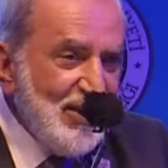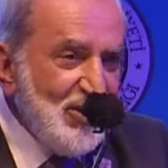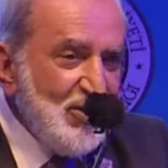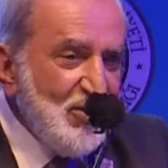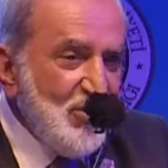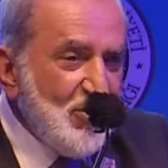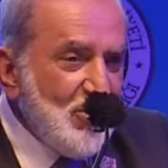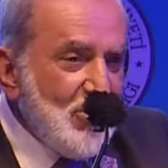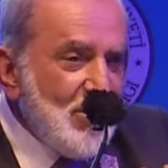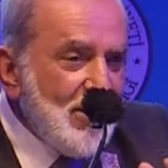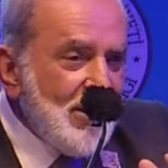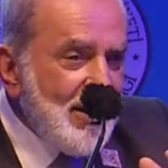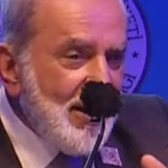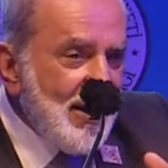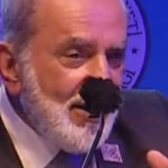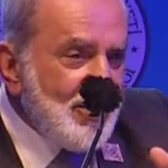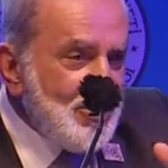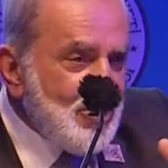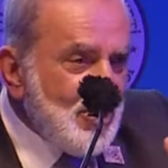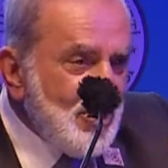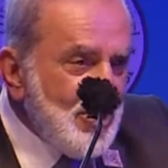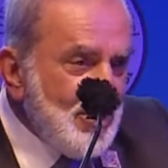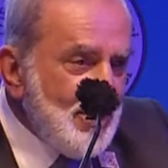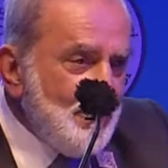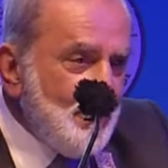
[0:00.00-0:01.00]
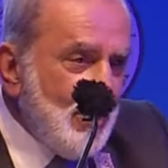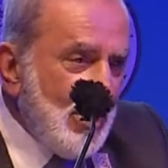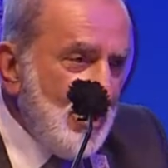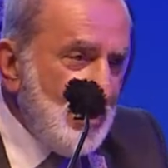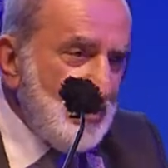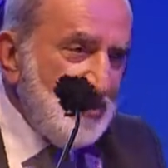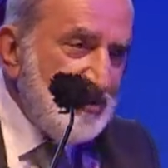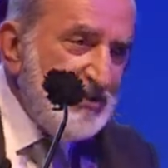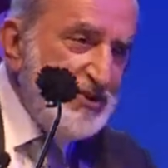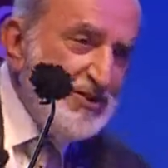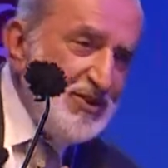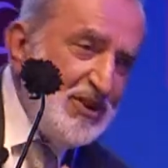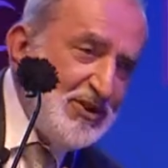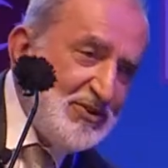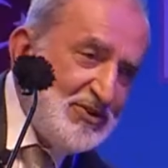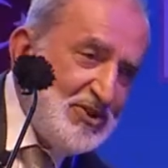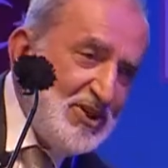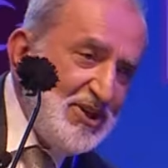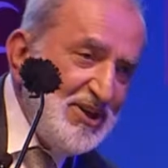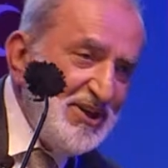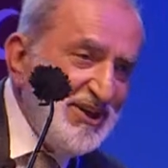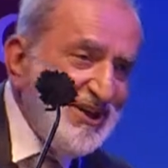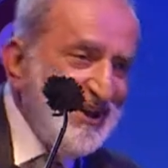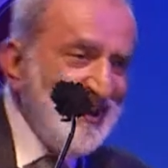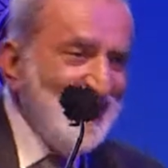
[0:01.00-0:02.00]
you can actually, by
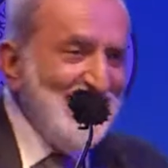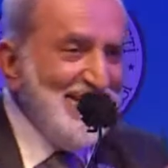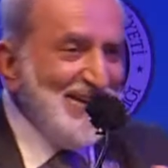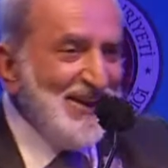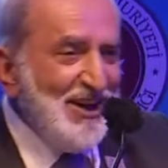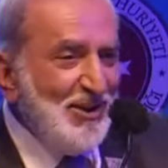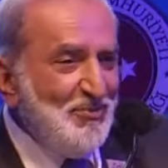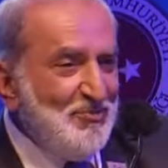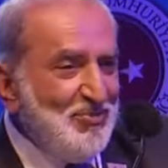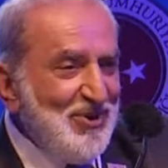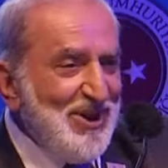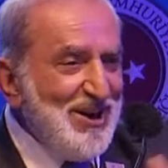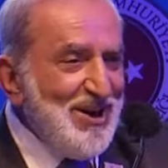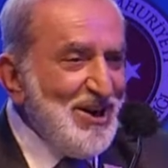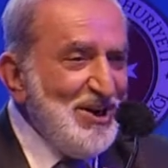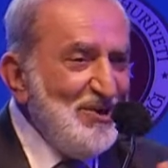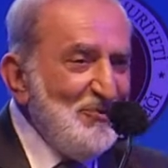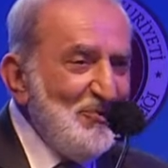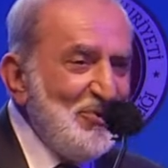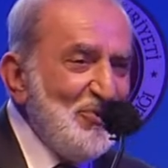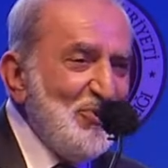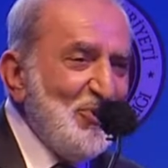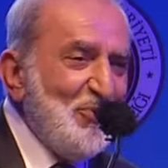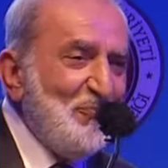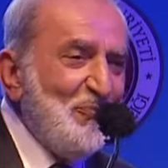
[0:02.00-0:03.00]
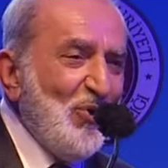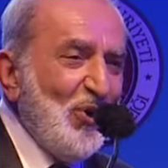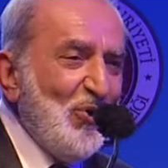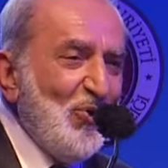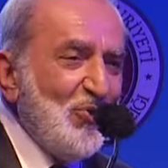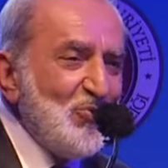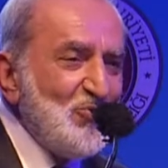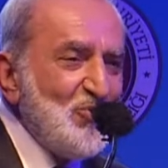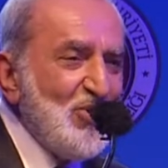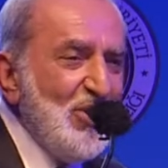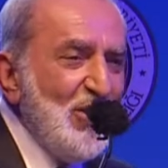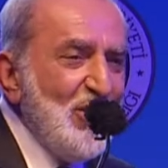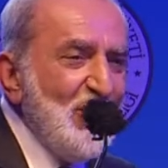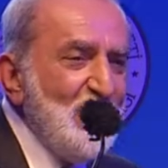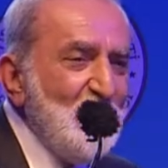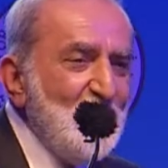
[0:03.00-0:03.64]
tilting and playing with your boat,